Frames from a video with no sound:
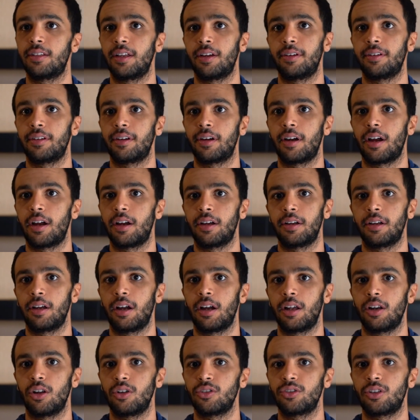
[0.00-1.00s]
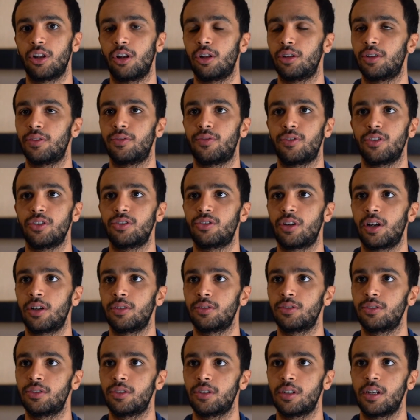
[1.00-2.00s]
I lost a lot of first
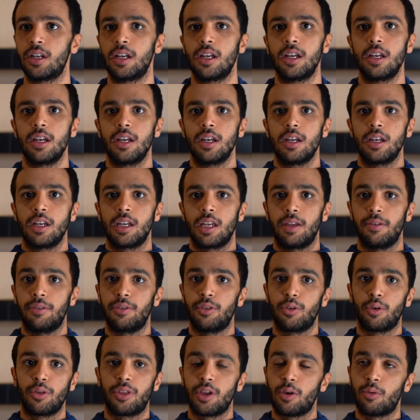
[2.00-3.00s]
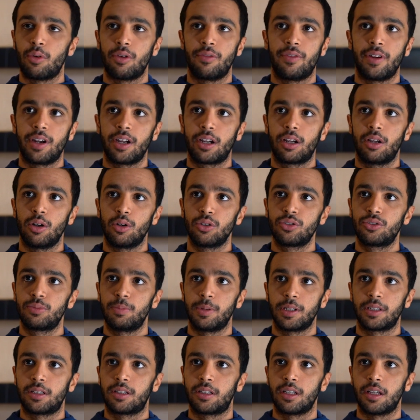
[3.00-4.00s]
rounds, even though they were very close,
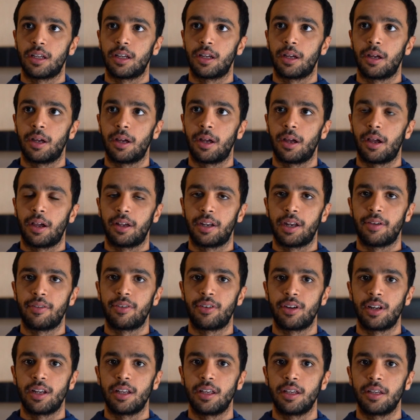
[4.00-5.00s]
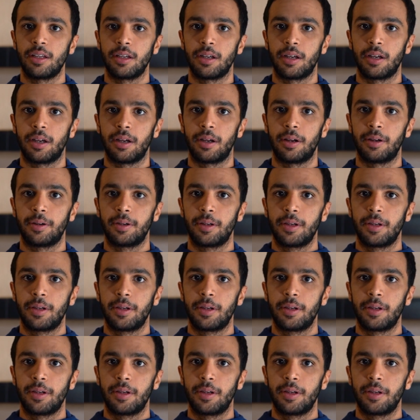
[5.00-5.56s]
but I never really